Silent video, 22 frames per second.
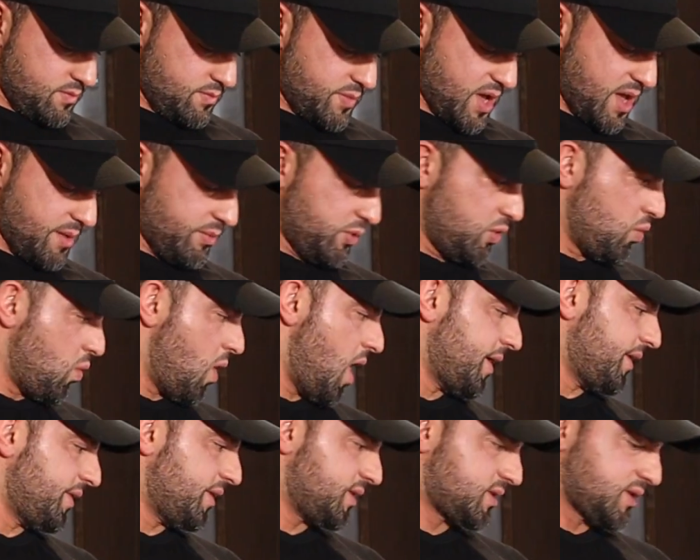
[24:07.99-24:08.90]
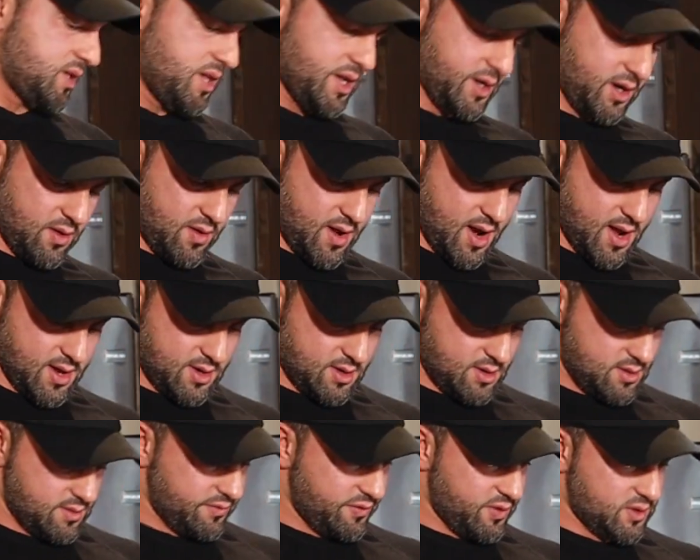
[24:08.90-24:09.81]
Babe, you wanted this clicker, right?
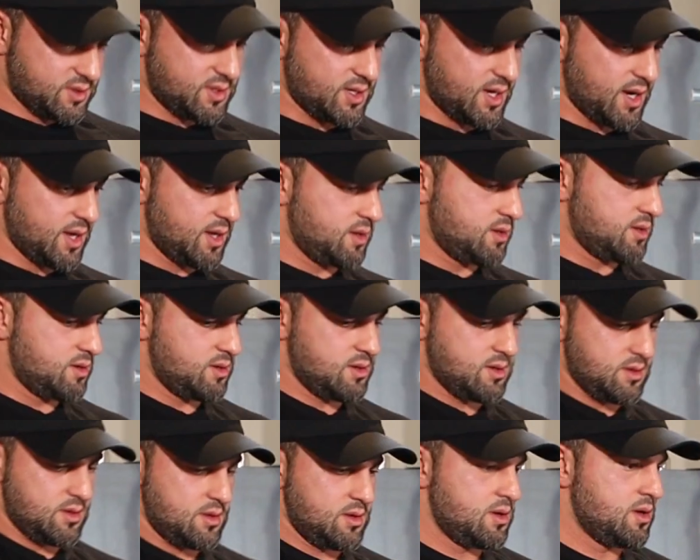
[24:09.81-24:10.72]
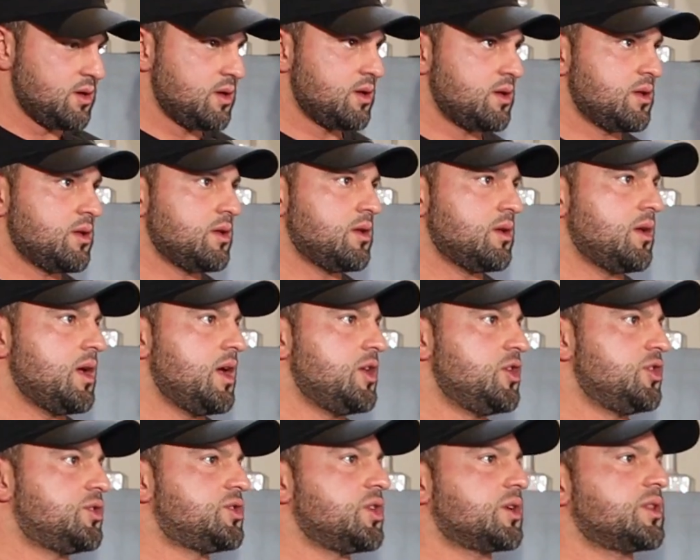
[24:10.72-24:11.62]
For Yeah. Please. And
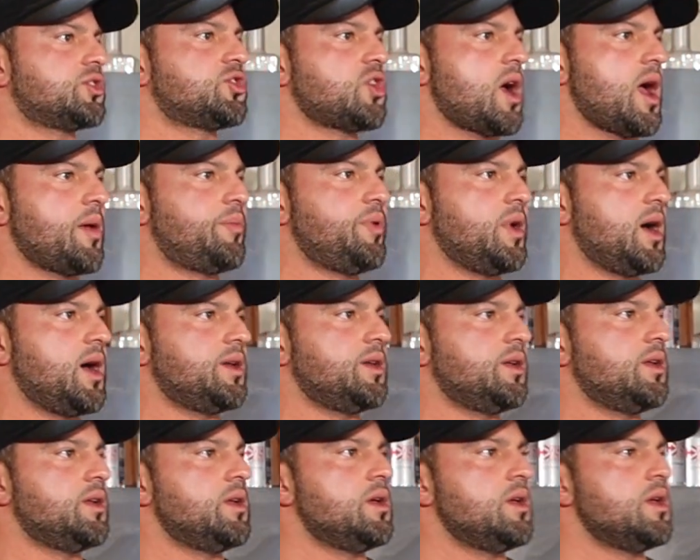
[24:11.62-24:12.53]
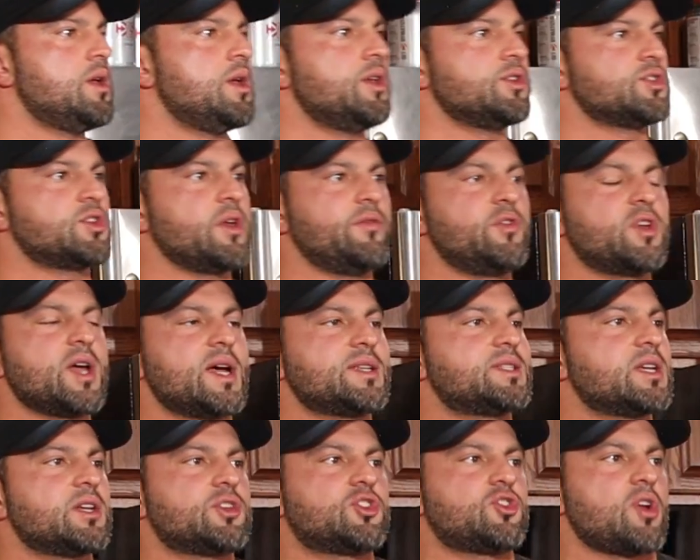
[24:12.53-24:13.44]
you took the tripod. No. So if you guys
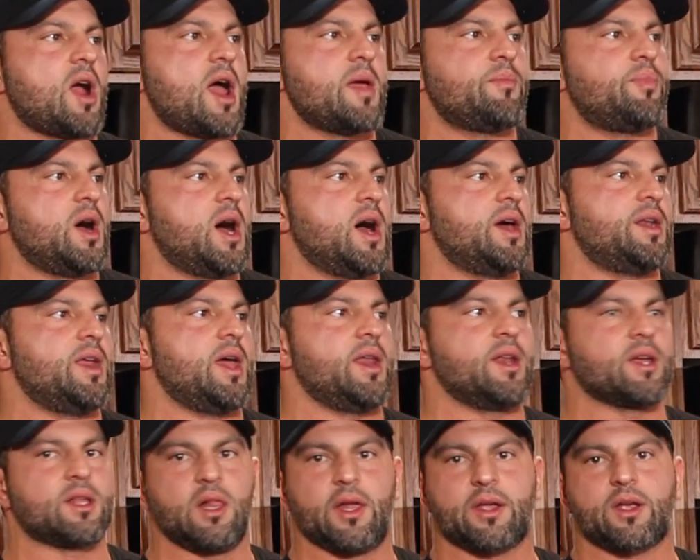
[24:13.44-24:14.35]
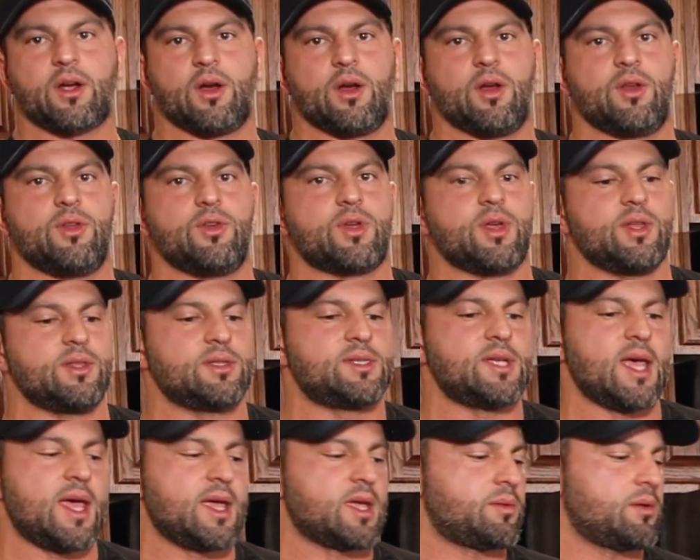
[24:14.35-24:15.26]
take a tripod and a clicker, you can
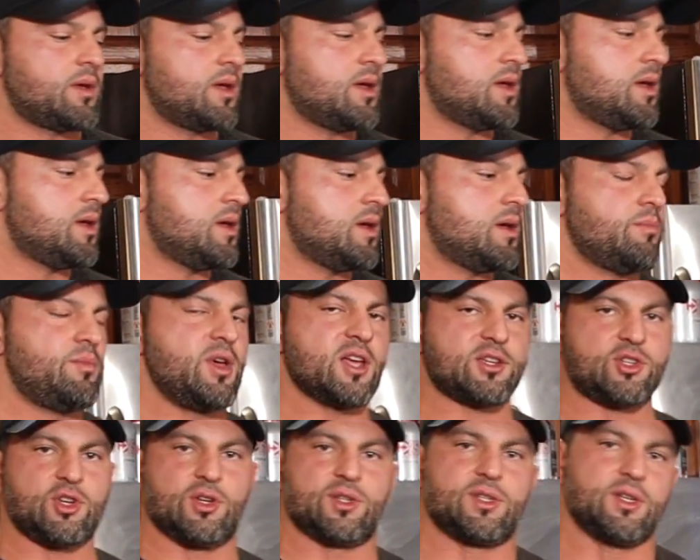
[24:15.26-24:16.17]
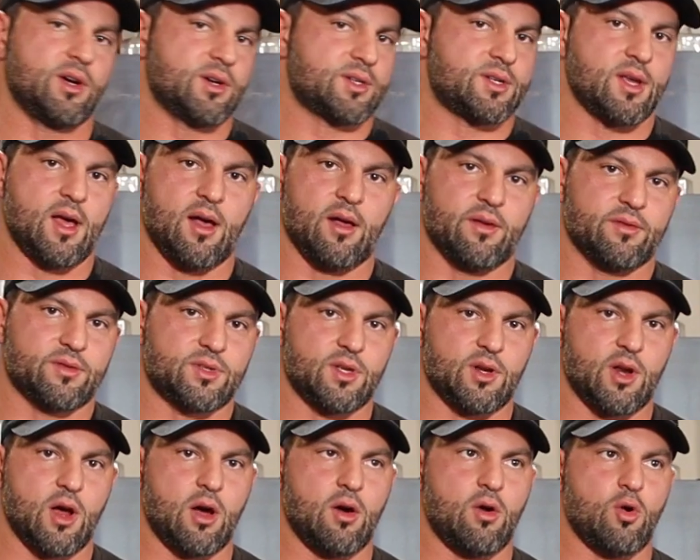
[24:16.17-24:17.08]
take pictures of yourselves,
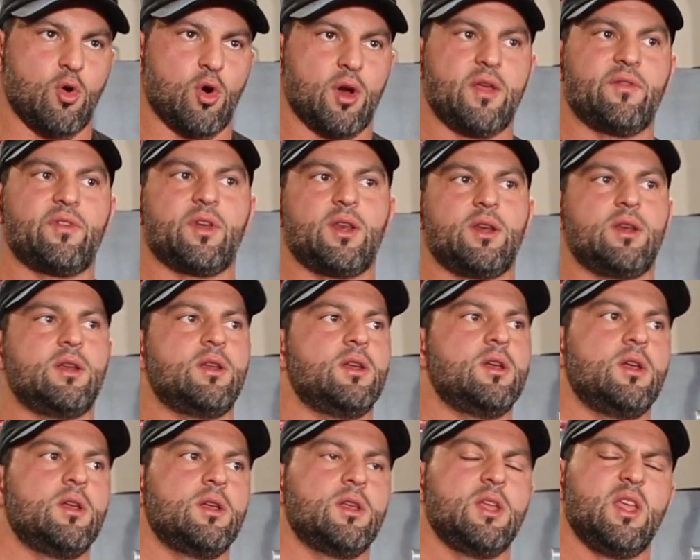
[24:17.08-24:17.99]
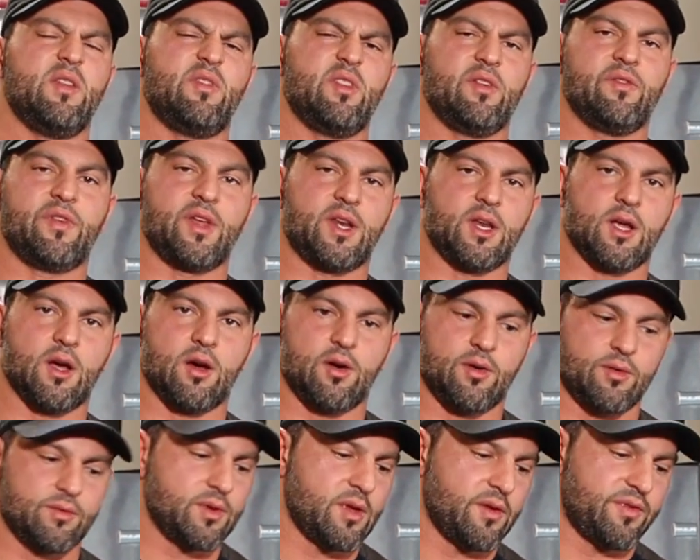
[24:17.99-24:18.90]
you know, or even even video.
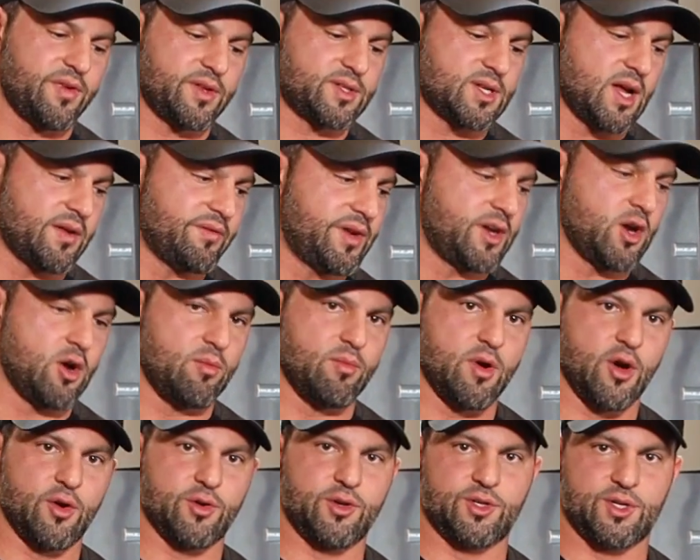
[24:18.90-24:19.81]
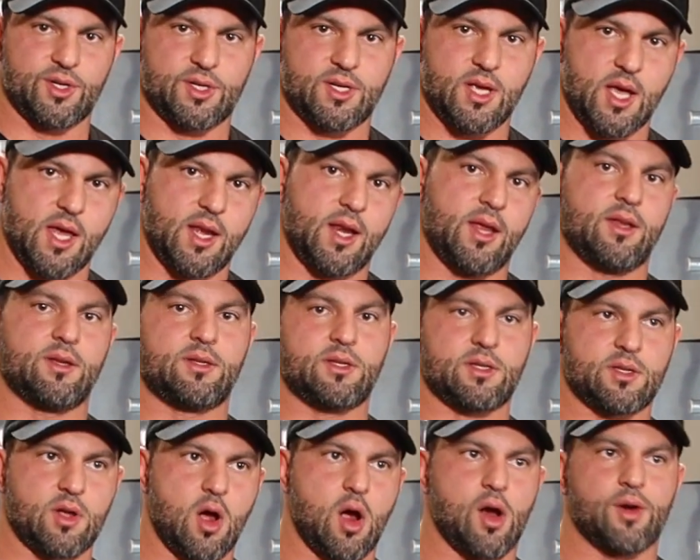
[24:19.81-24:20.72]
If it's on video mode, you just hit it. It
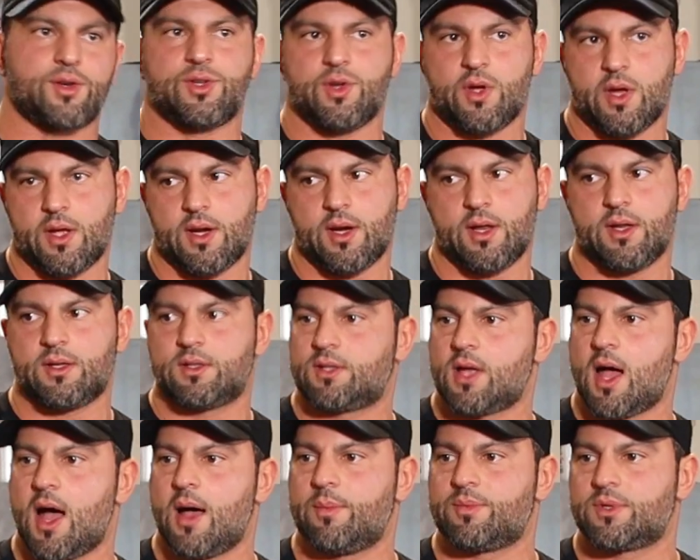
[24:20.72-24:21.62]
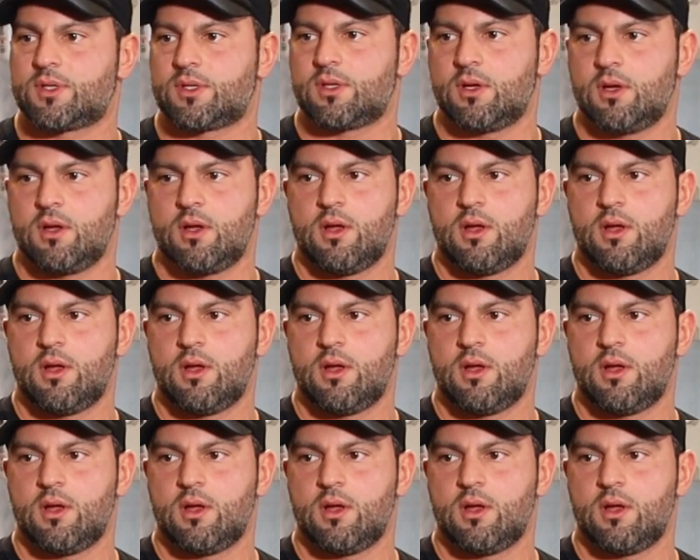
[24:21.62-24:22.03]
starts. You hit it. It stops.